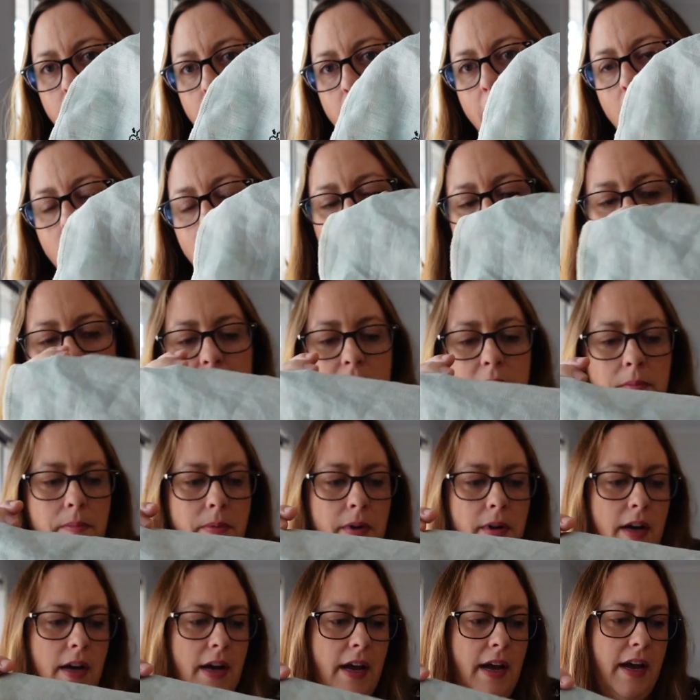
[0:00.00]
count linen
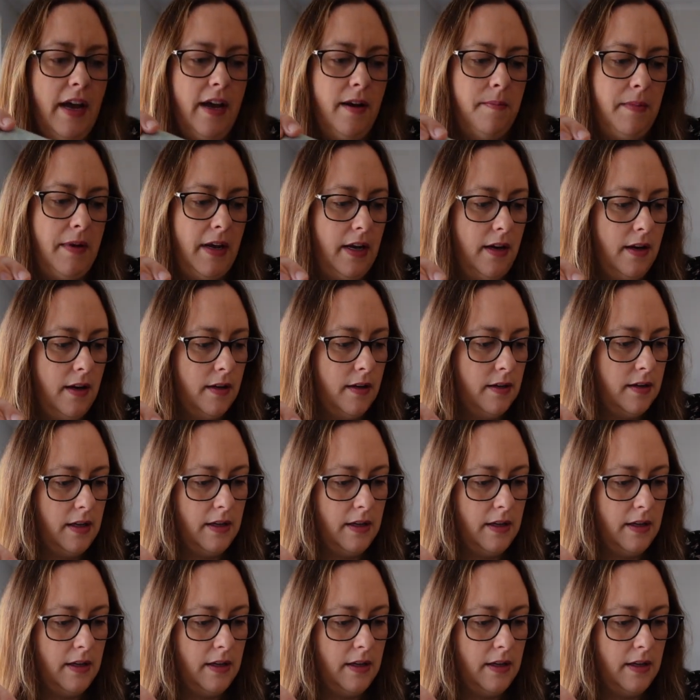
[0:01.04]
by Handmade